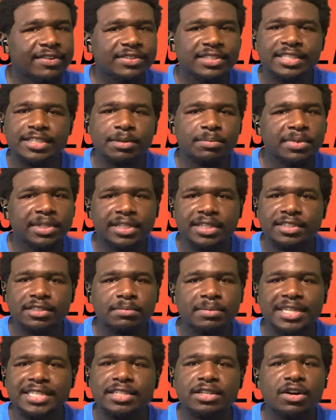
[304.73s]
symbolism
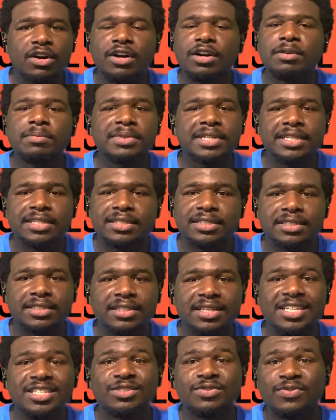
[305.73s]
isn't harmless.
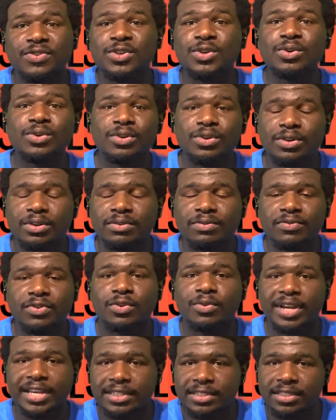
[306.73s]
It's fuel for
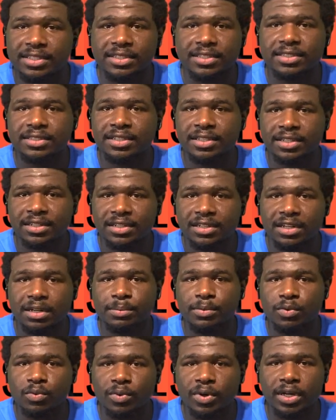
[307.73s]
racists. Number
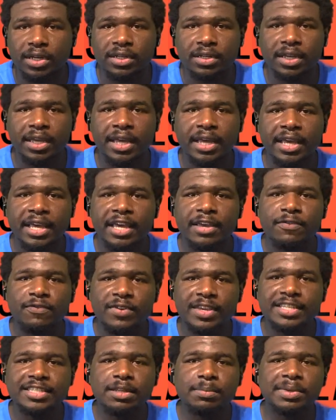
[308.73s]
one, it
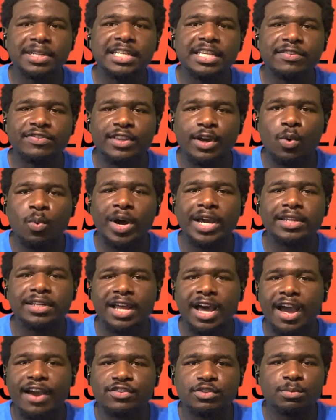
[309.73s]
feeds the belief that white
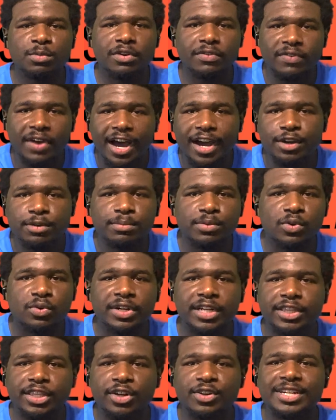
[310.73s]
lives are more valuable,
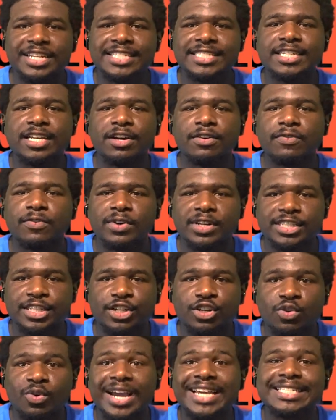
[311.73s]
that their discomfort is a
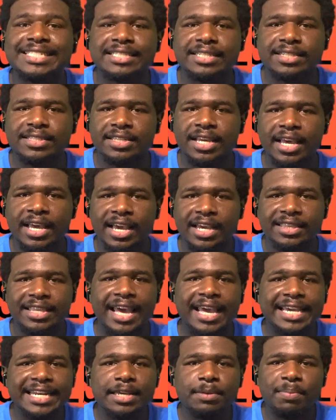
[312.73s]
crisis, and that
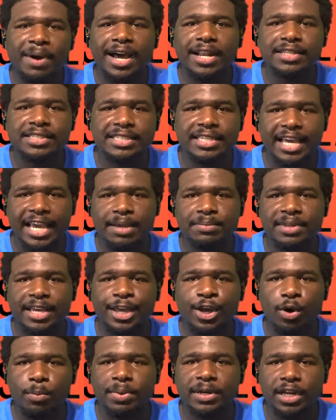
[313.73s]
any policy aimed at
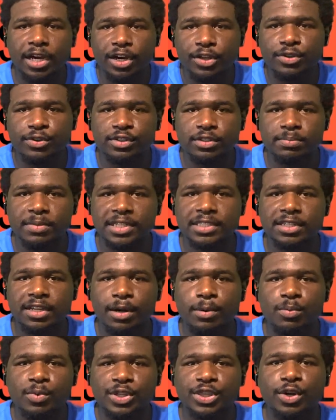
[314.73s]
helping others must
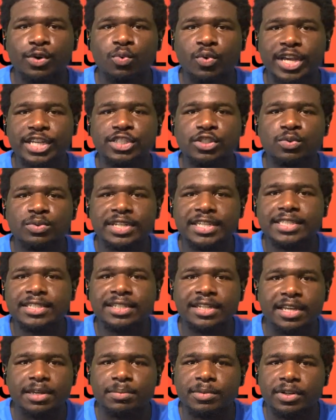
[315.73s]
come with a racial
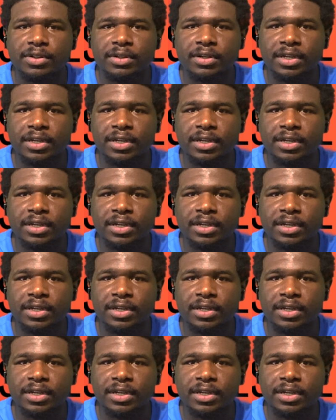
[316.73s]
disclaimer.